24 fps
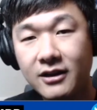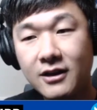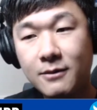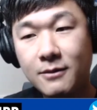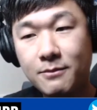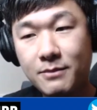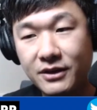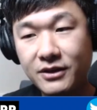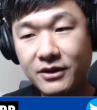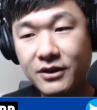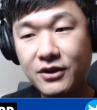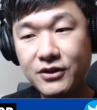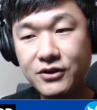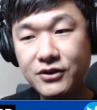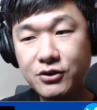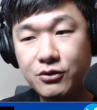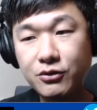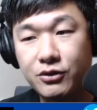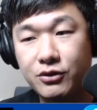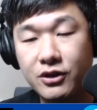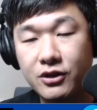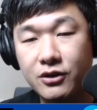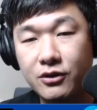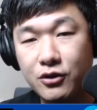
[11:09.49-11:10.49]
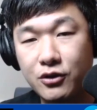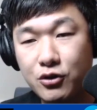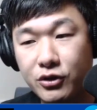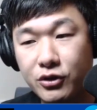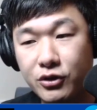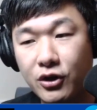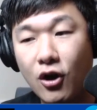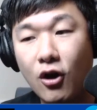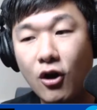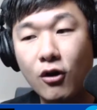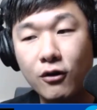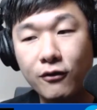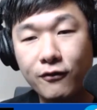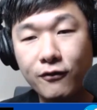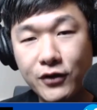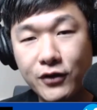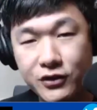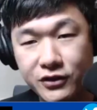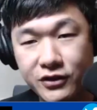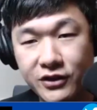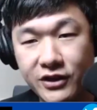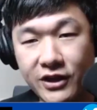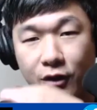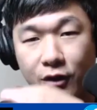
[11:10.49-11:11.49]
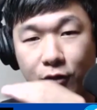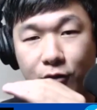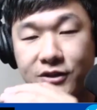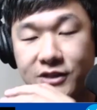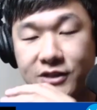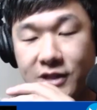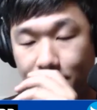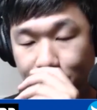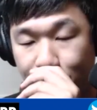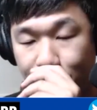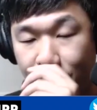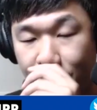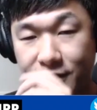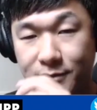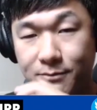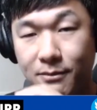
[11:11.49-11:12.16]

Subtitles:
because you can artificially increase that price